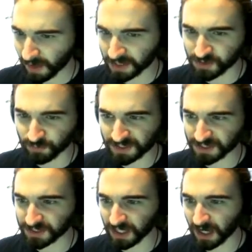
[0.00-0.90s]
I assume
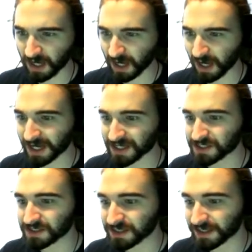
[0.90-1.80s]
this is
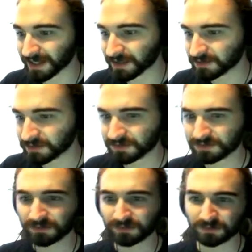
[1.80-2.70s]
height, yeah.
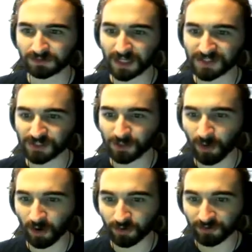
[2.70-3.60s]
As in
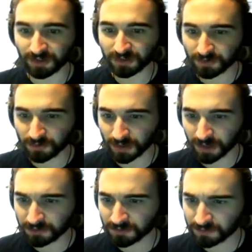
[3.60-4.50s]
topography.
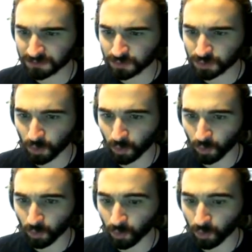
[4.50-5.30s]
Okay. So...